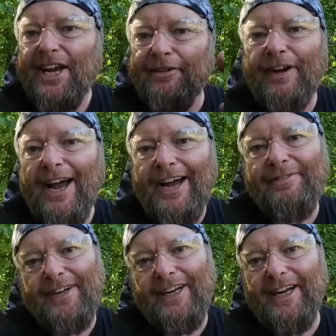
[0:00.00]
if I
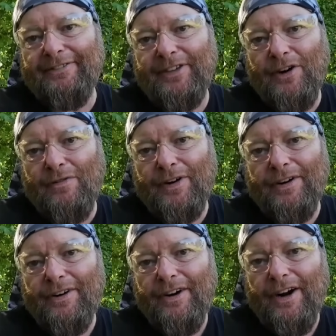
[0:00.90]
have any left
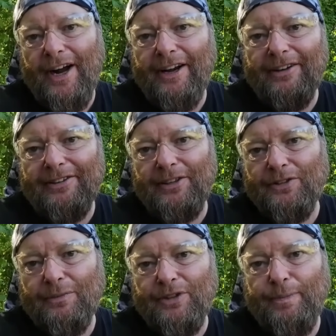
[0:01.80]
over, I'm going to do
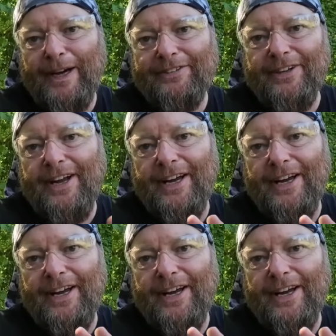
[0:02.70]
something special.